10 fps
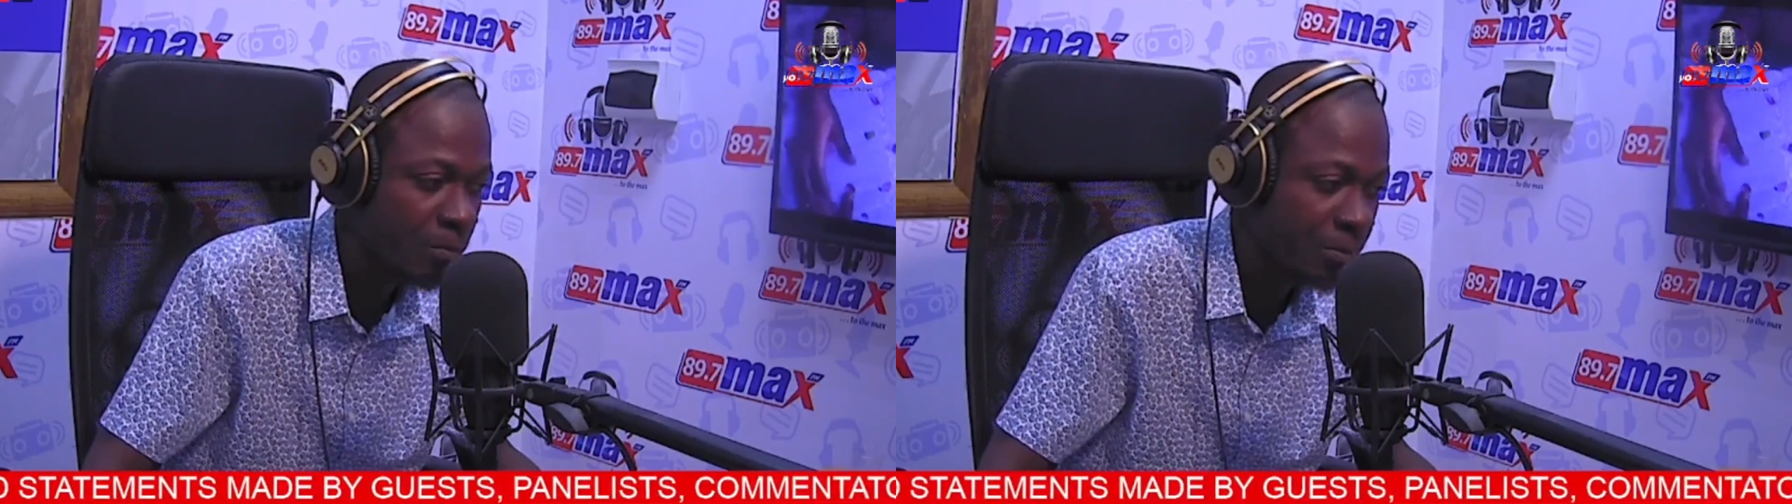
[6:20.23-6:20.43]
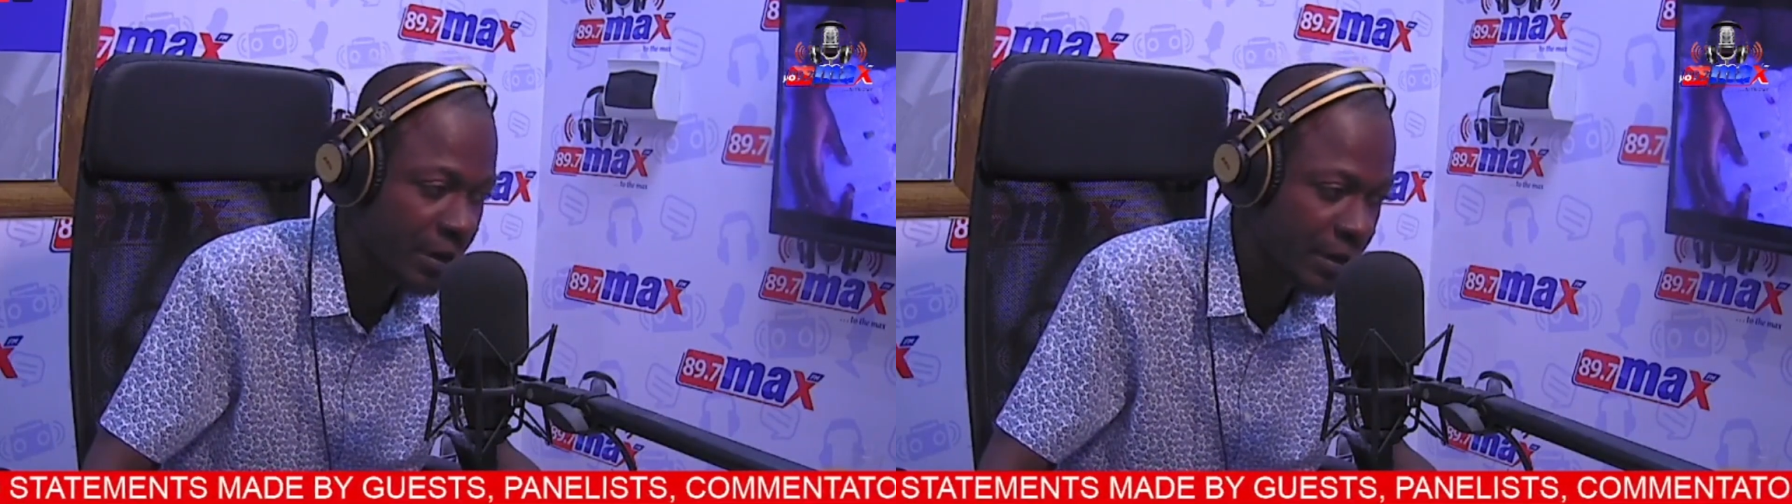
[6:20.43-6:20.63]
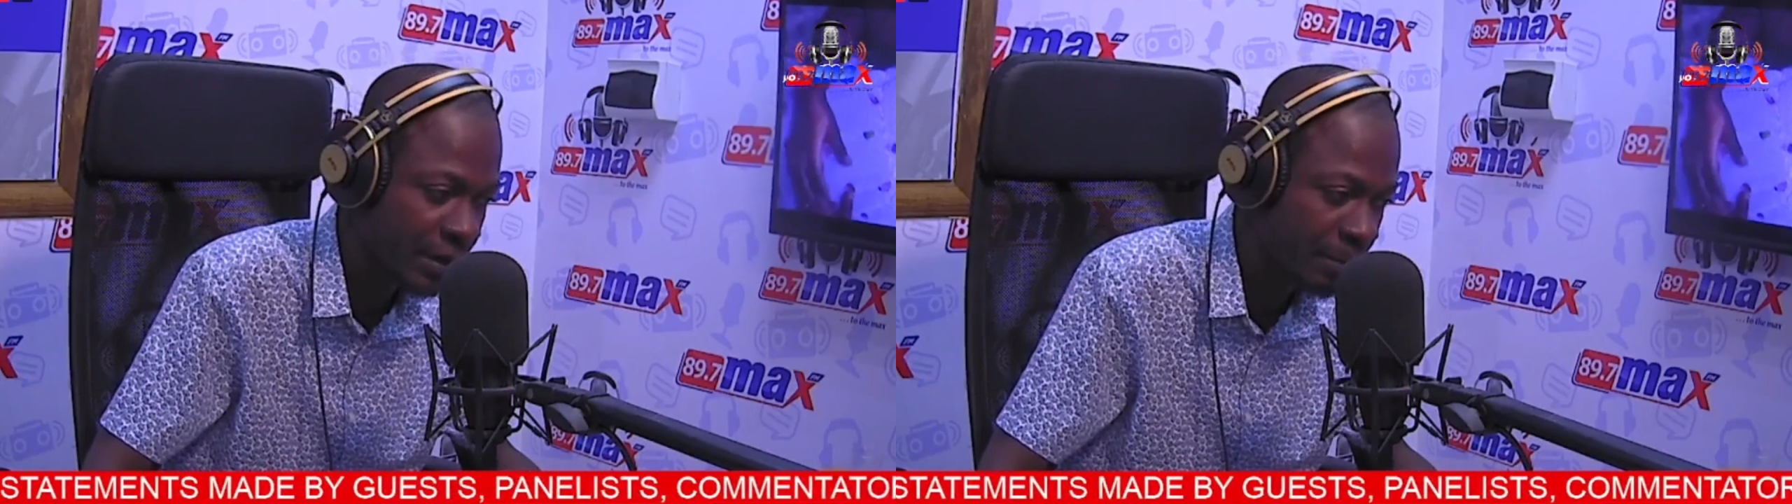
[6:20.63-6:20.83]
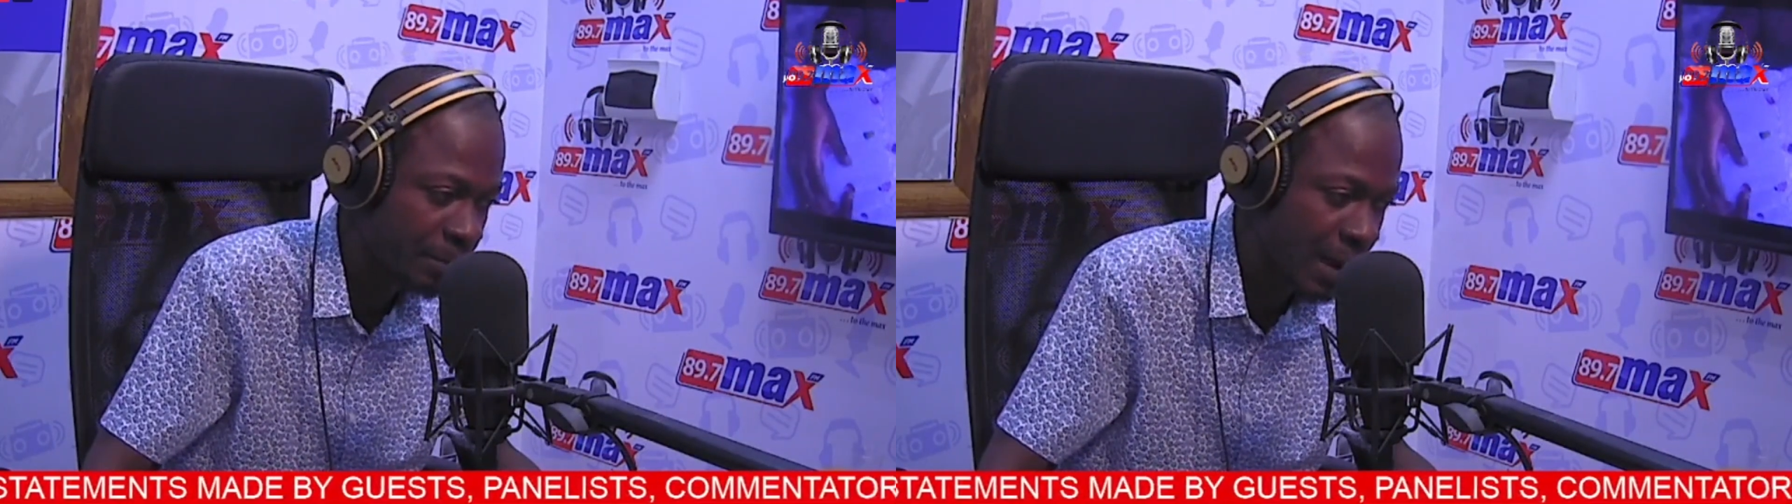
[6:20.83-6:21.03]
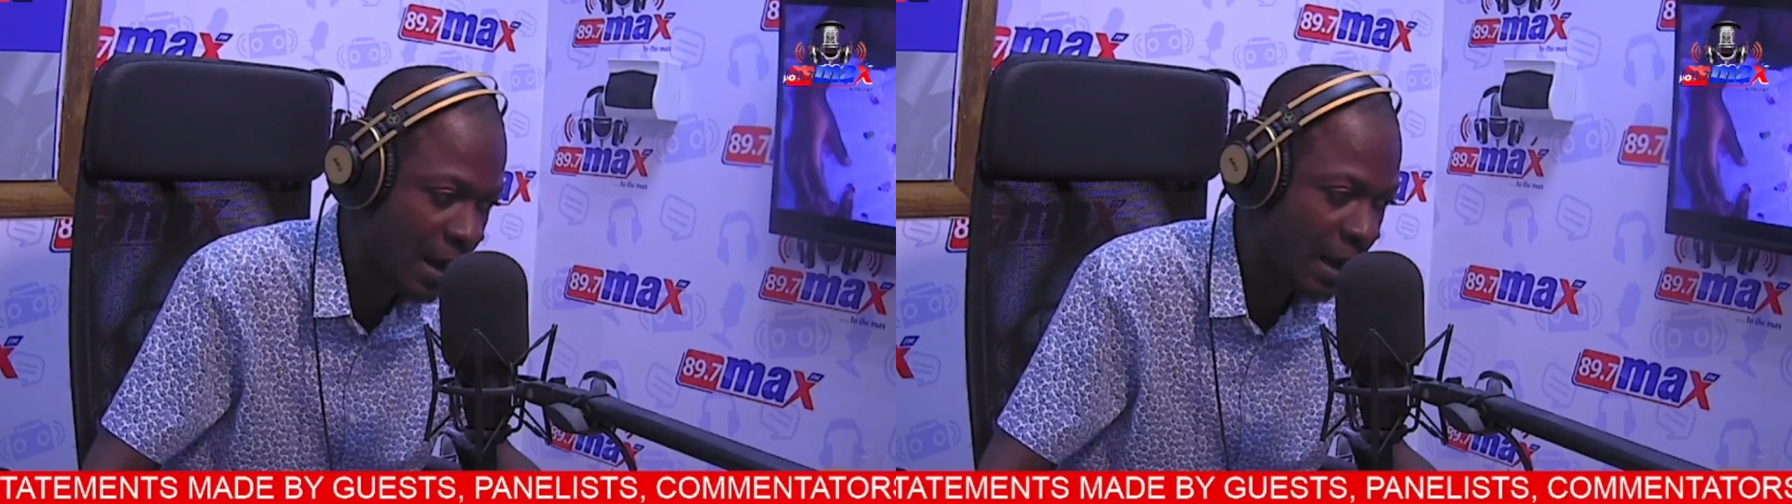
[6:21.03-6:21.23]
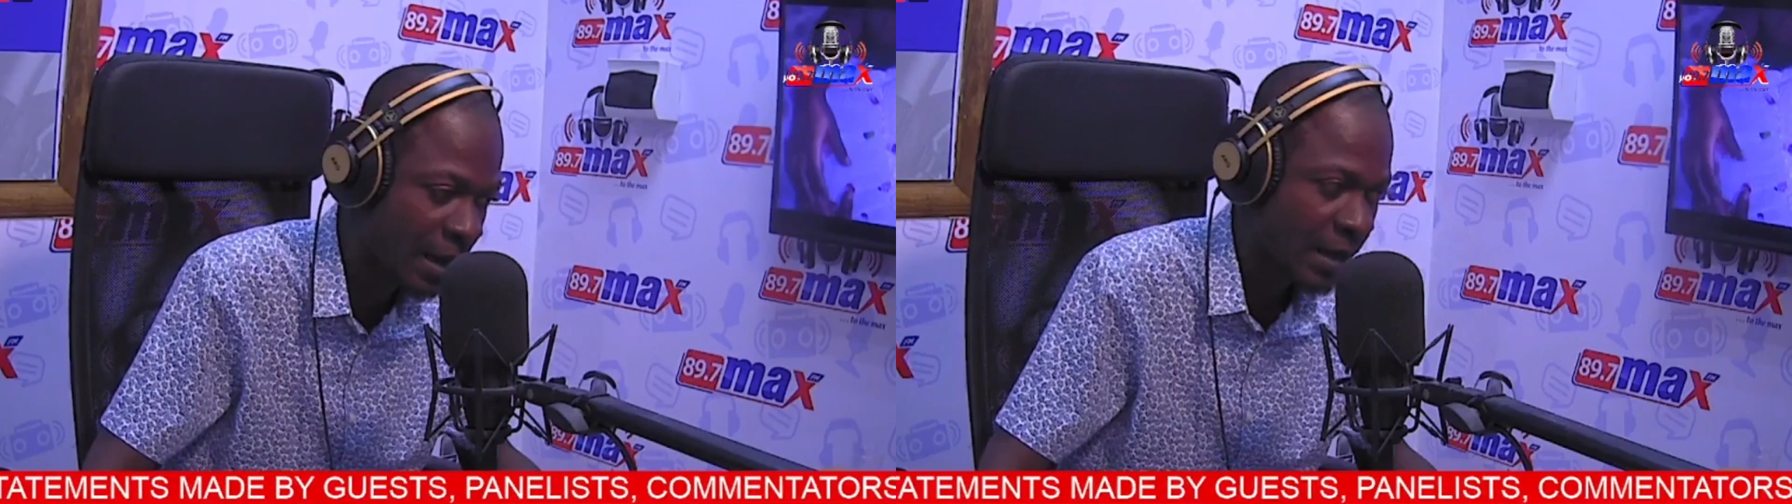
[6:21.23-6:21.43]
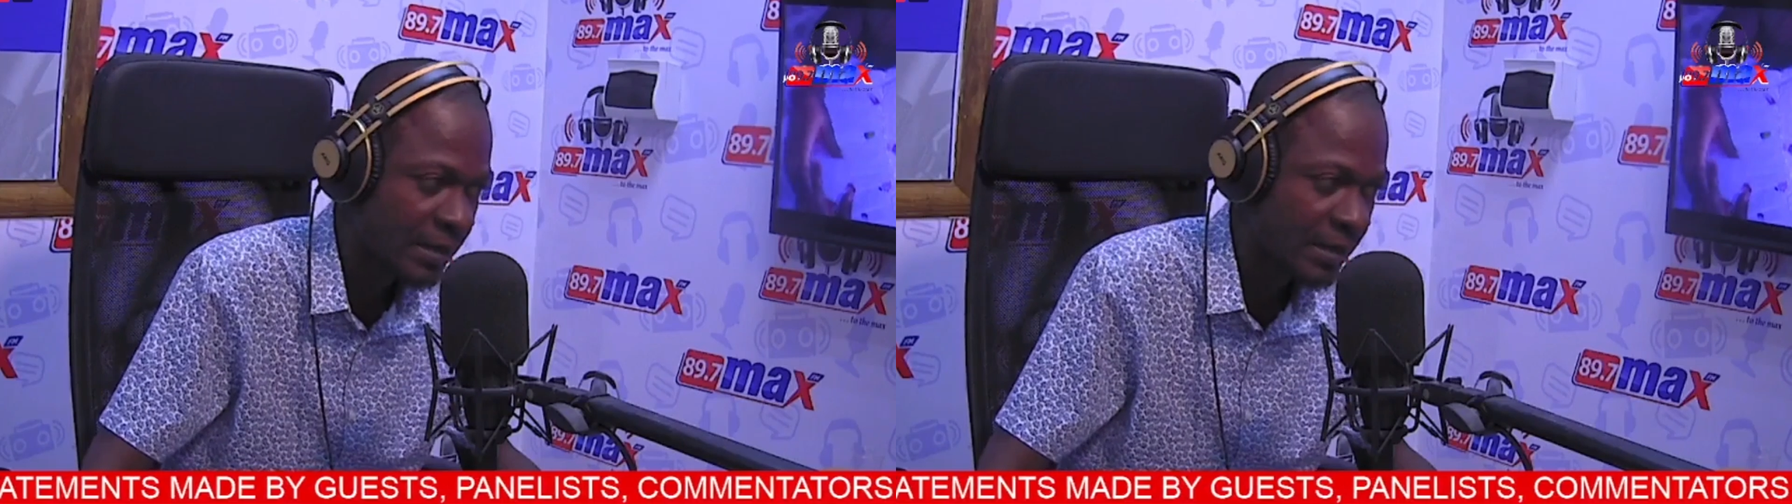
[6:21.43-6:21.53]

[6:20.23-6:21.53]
break Yeba.